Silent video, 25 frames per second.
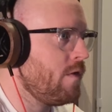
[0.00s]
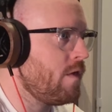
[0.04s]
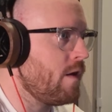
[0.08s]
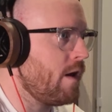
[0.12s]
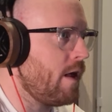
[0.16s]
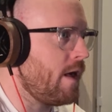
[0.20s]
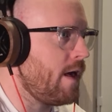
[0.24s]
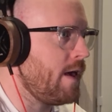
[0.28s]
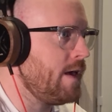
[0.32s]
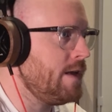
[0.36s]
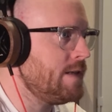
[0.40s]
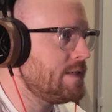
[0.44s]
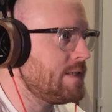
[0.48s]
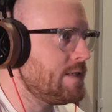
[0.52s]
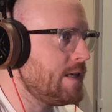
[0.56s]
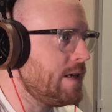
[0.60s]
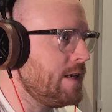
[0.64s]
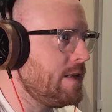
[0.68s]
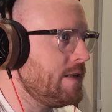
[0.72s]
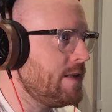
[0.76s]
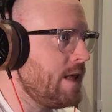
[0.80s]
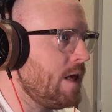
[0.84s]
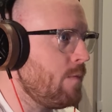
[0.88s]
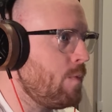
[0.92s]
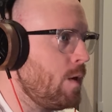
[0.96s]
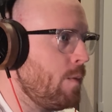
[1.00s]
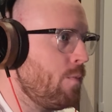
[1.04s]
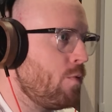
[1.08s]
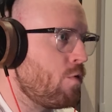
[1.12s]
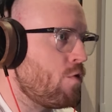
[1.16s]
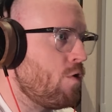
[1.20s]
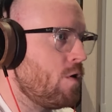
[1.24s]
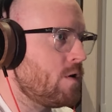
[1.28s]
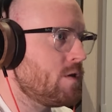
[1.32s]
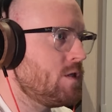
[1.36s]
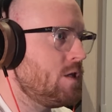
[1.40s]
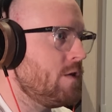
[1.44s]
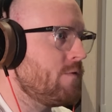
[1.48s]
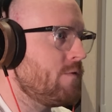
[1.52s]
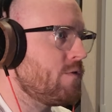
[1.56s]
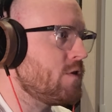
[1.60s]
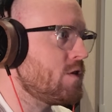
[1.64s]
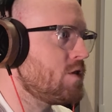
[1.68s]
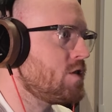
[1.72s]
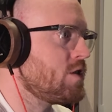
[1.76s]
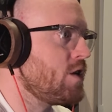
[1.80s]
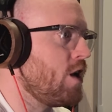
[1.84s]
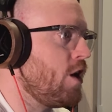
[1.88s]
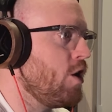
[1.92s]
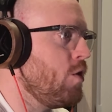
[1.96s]
an 18 dB per octave
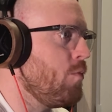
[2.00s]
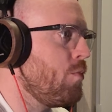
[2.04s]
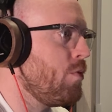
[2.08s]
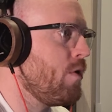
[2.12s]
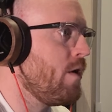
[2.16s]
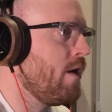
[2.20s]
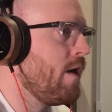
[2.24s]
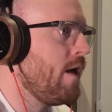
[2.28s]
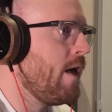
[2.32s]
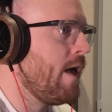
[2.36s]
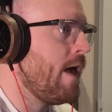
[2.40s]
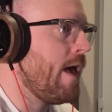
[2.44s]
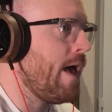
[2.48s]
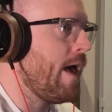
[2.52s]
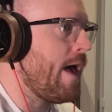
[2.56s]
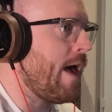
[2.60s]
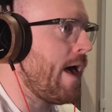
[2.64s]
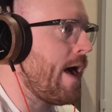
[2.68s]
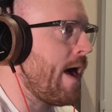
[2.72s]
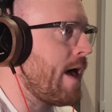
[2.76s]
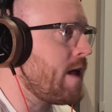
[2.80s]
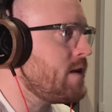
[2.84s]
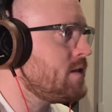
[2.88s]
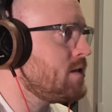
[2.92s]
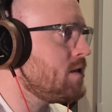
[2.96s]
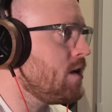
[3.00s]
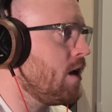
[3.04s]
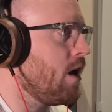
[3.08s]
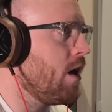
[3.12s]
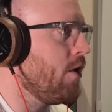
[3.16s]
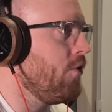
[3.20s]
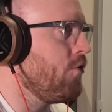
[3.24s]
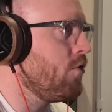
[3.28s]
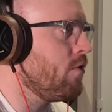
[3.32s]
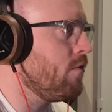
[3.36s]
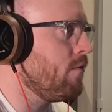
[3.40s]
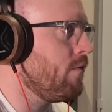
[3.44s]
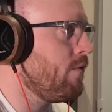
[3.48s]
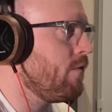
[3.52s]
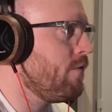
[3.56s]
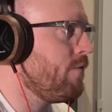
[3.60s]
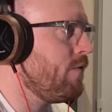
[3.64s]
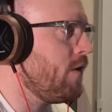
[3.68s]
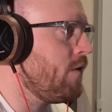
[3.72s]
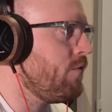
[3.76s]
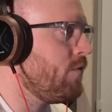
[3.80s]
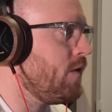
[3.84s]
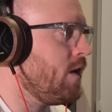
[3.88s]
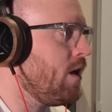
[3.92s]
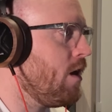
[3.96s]
slope at
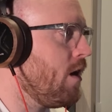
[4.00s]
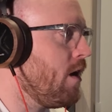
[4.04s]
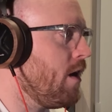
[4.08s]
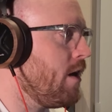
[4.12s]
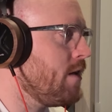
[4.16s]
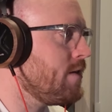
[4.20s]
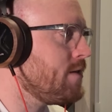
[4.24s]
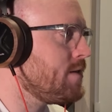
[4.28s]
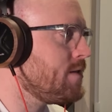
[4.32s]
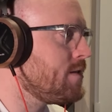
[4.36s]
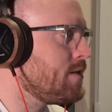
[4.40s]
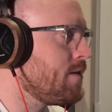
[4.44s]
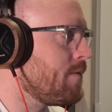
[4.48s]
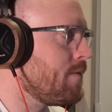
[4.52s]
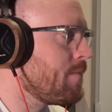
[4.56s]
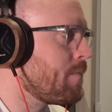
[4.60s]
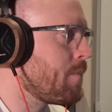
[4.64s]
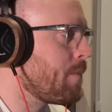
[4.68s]
150 hertz.